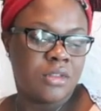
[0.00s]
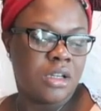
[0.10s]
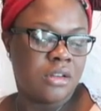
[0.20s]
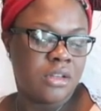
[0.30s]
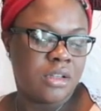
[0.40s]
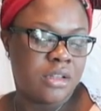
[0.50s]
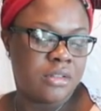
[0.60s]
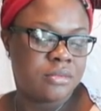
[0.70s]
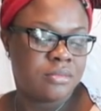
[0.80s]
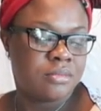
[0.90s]
Oh, yeah.
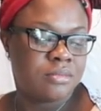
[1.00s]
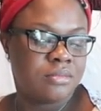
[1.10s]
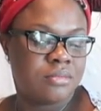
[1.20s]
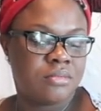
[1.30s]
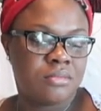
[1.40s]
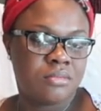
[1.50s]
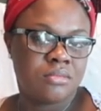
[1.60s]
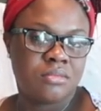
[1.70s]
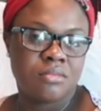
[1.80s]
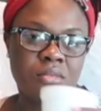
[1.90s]
And then we went
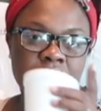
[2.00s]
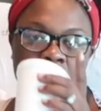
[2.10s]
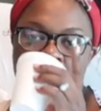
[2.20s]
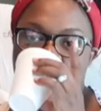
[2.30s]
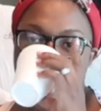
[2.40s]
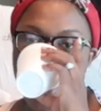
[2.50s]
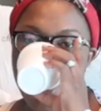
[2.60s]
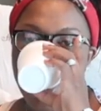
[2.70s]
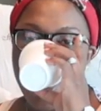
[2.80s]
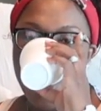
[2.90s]
to the labor and
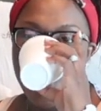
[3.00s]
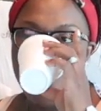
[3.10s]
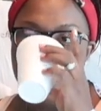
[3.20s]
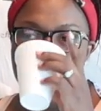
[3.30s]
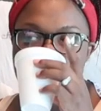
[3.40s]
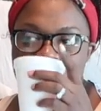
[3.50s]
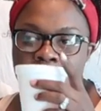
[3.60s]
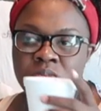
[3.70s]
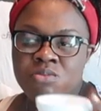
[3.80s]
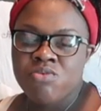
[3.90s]
delivery.
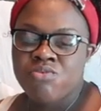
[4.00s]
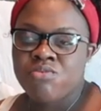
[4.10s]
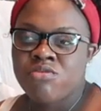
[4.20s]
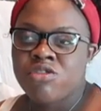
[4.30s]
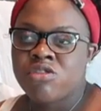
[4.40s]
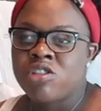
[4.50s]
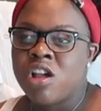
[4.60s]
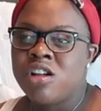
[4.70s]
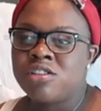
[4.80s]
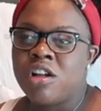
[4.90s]
And
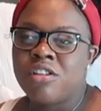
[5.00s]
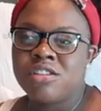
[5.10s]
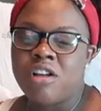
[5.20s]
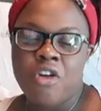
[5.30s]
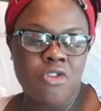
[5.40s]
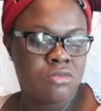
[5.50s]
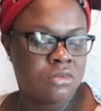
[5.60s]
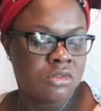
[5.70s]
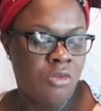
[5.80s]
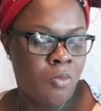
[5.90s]
now we are
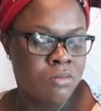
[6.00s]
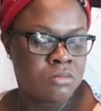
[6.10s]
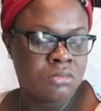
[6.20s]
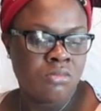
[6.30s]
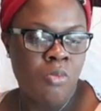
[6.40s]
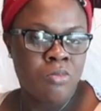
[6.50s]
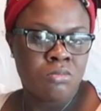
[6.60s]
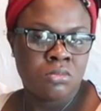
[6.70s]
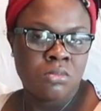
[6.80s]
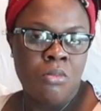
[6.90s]
in the recovery
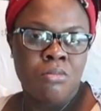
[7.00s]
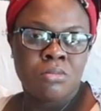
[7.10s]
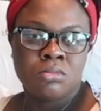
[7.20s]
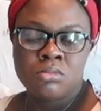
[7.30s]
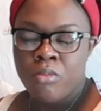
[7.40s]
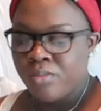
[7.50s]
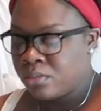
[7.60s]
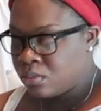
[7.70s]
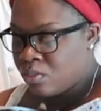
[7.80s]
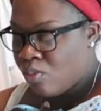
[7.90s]
room.
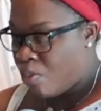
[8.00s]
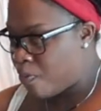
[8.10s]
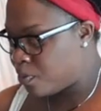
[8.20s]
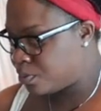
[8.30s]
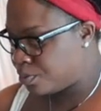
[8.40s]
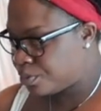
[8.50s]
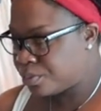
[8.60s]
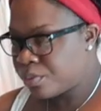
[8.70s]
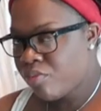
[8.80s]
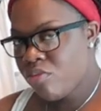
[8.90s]
And we'll be
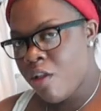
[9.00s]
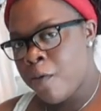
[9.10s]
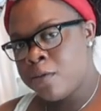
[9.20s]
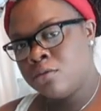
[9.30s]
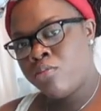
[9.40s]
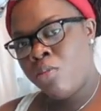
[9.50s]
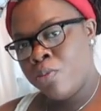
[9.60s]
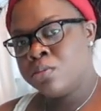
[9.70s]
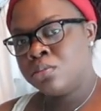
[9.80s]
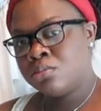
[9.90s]
here for the
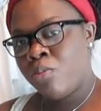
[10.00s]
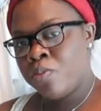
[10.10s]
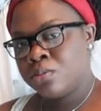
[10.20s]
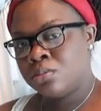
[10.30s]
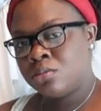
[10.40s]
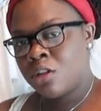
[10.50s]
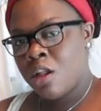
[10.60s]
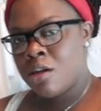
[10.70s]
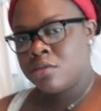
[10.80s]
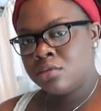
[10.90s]
next
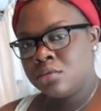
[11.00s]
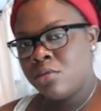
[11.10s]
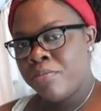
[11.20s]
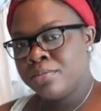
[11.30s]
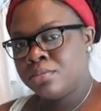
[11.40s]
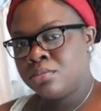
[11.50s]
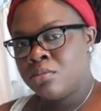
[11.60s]
2 days.